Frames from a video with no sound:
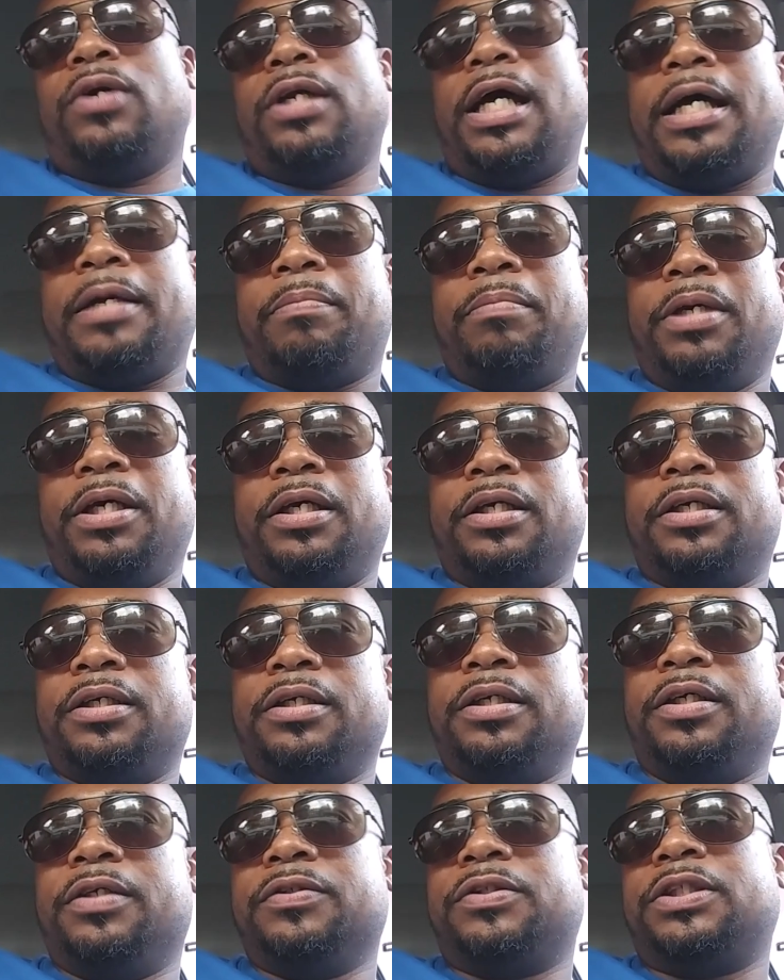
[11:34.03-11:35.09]
like me, you
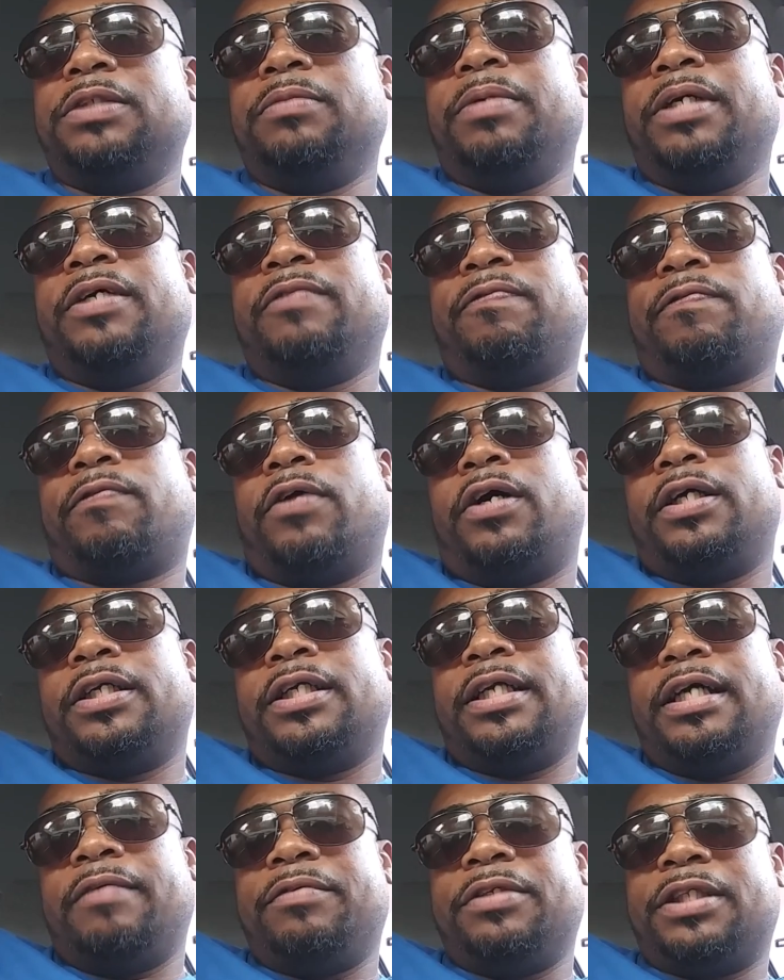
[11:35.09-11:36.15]
know, she may front and
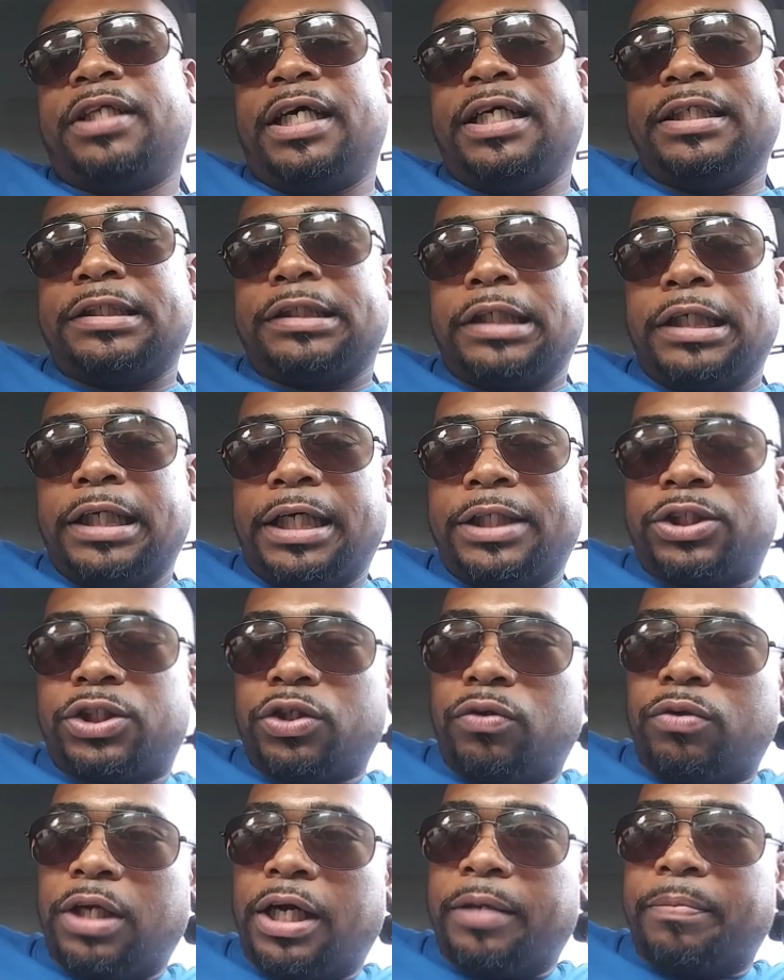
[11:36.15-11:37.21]
everything and say that she
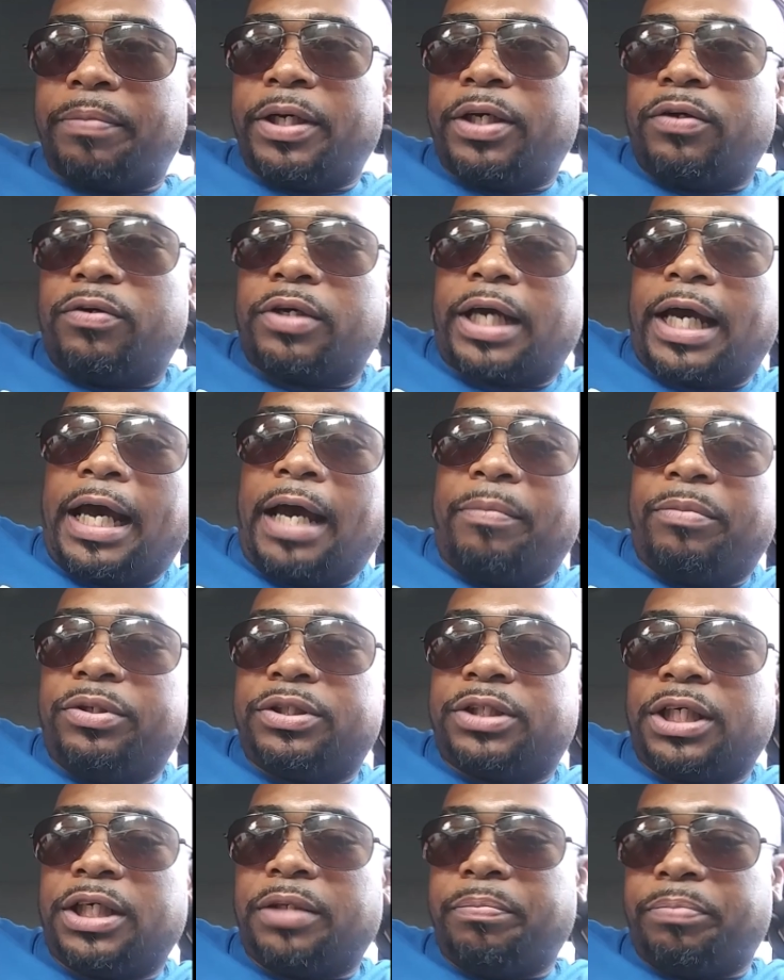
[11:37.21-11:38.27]
don't like being on camera and
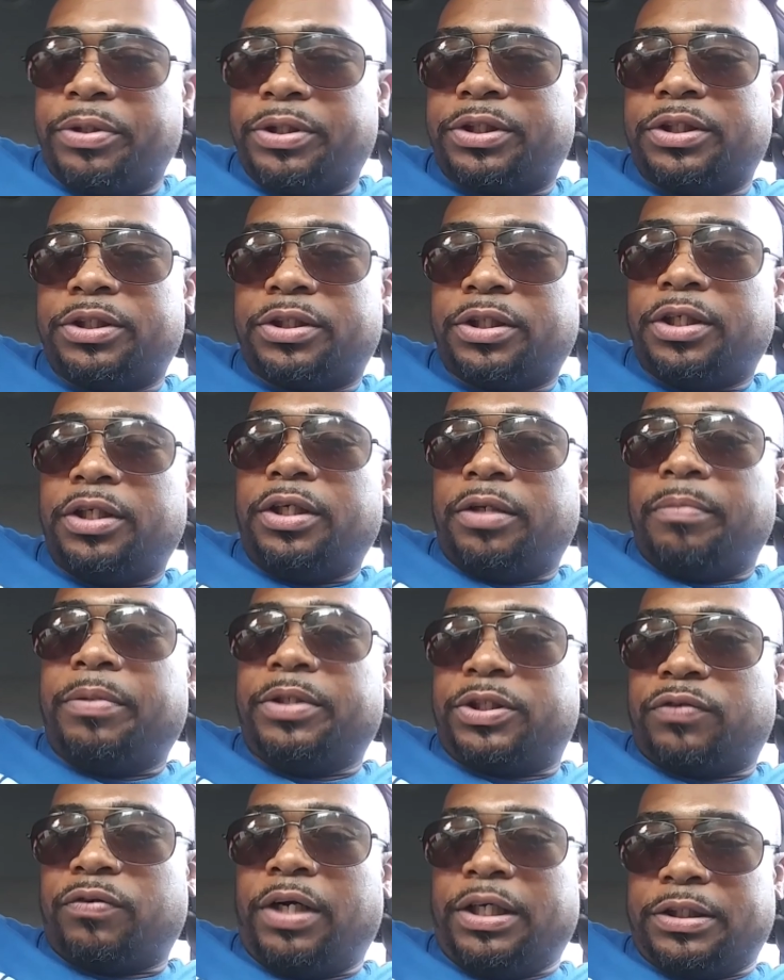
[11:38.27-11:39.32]
taking pictures, but
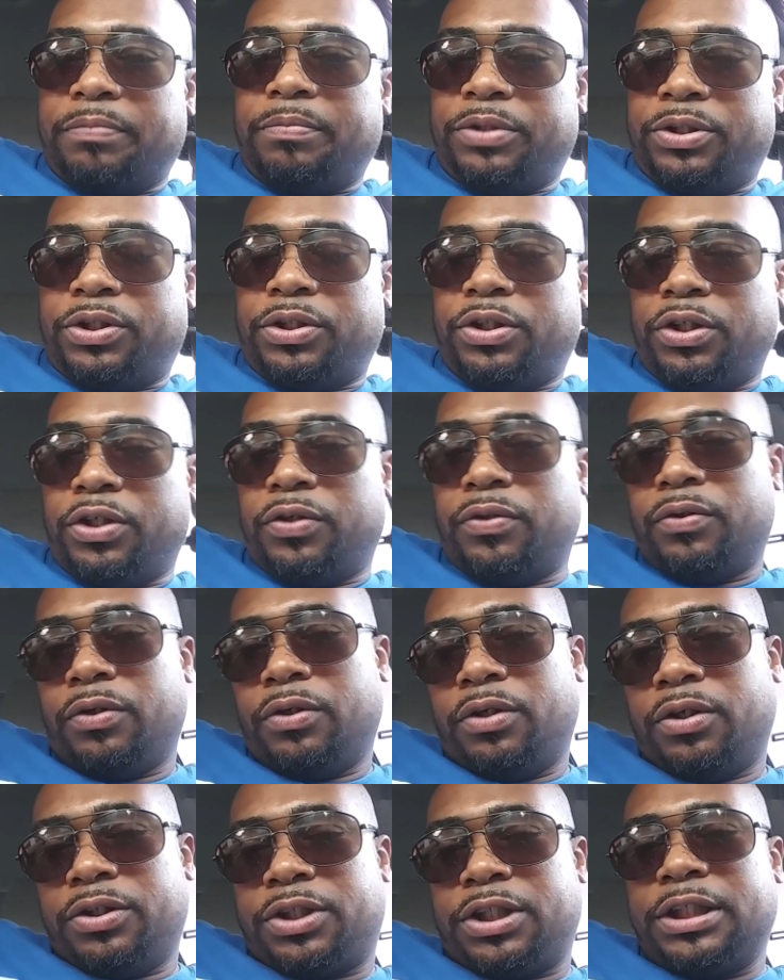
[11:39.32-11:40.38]
trust me, she do.
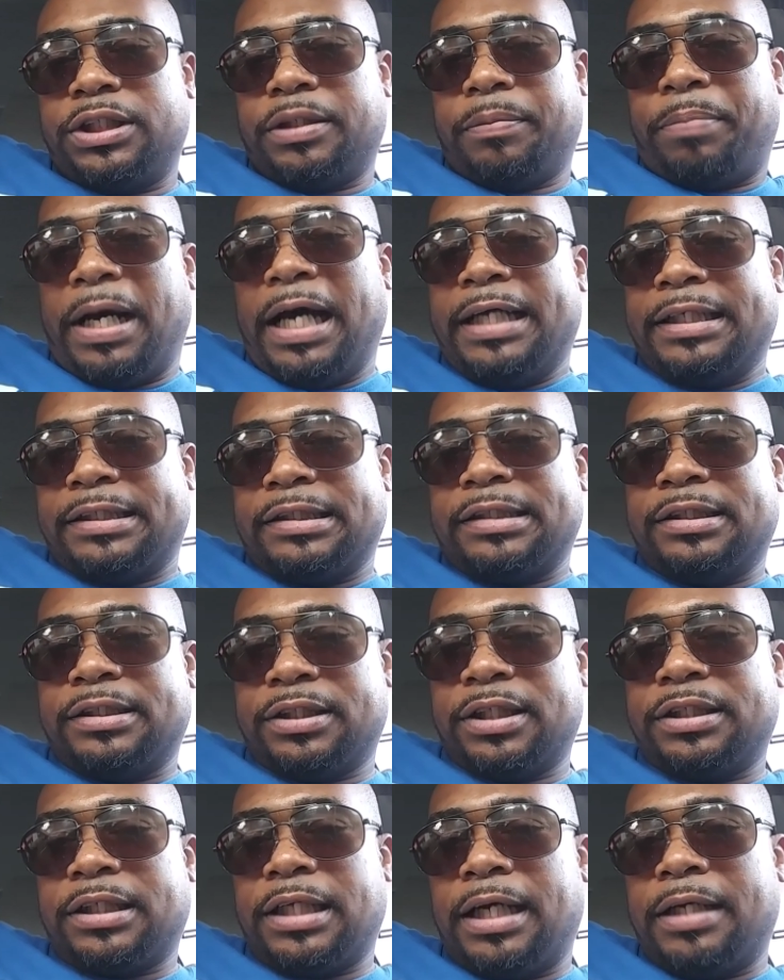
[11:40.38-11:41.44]
She's a Pisces,
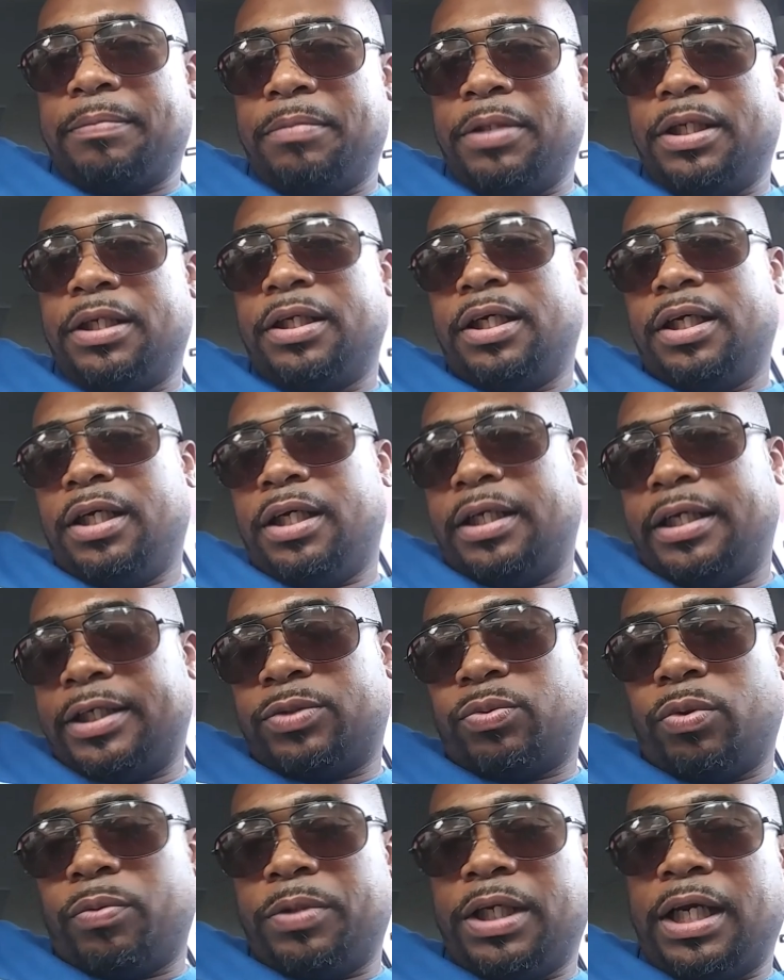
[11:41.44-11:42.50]
just like me, and that's
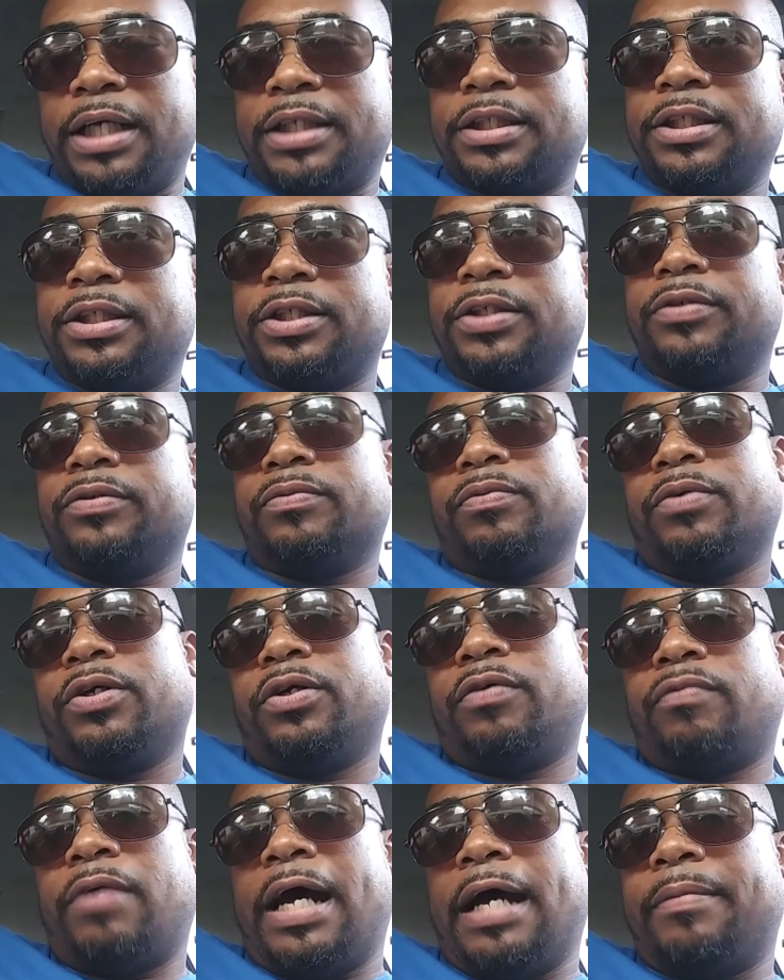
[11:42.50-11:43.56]
what we like to do,
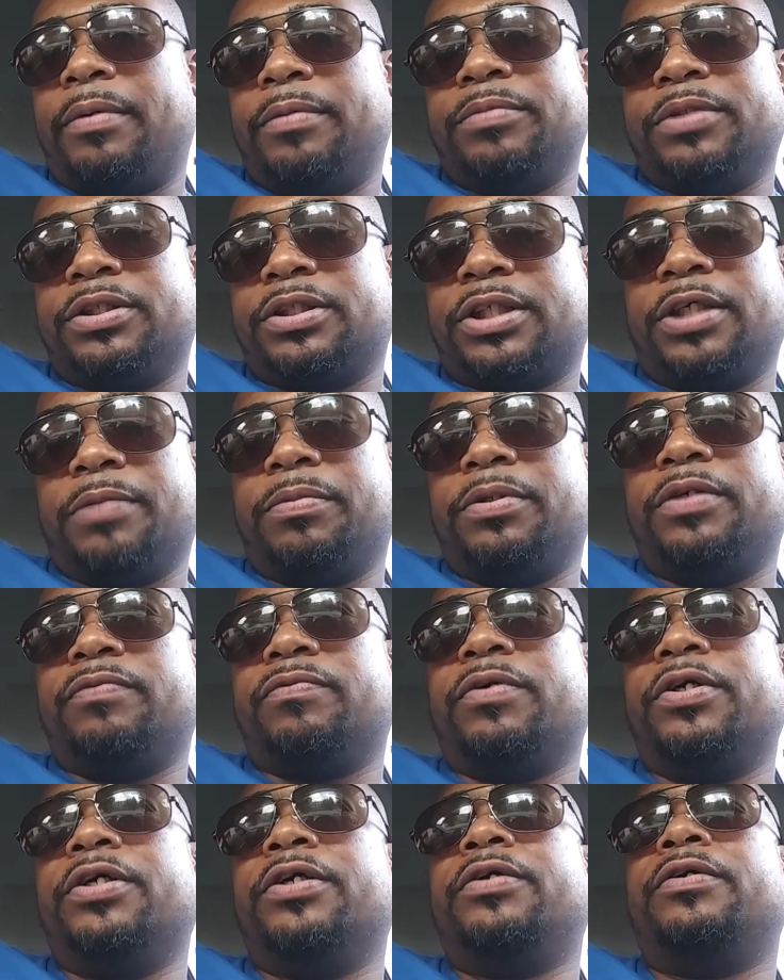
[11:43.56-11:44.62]
real rap. I'm just keeping it
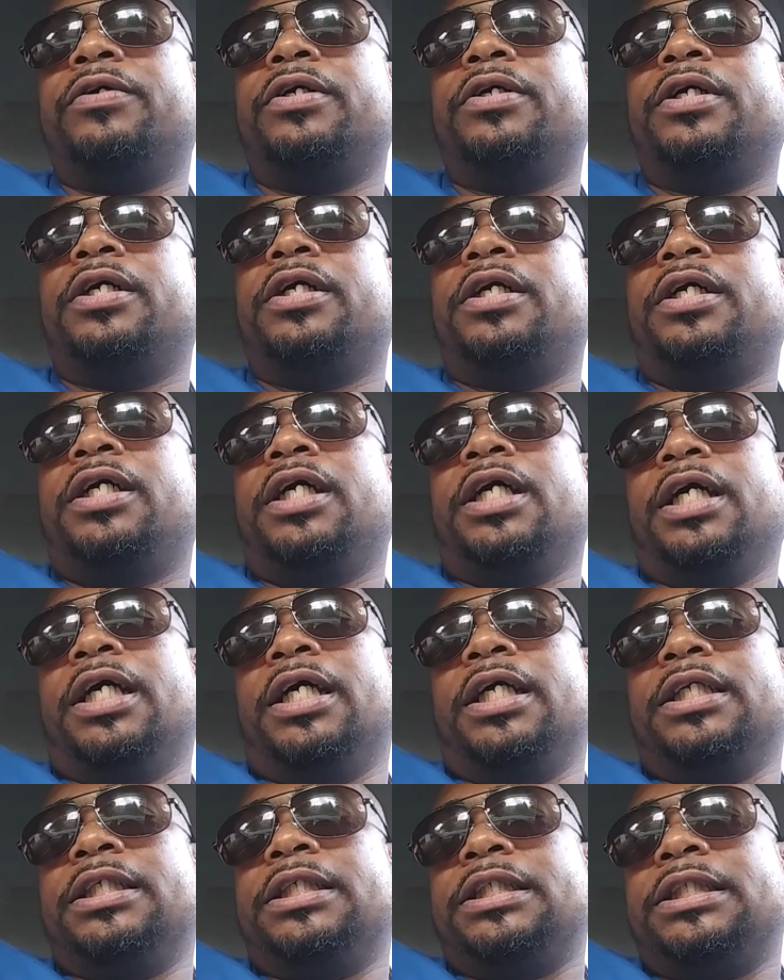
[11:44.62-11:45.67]
real. And,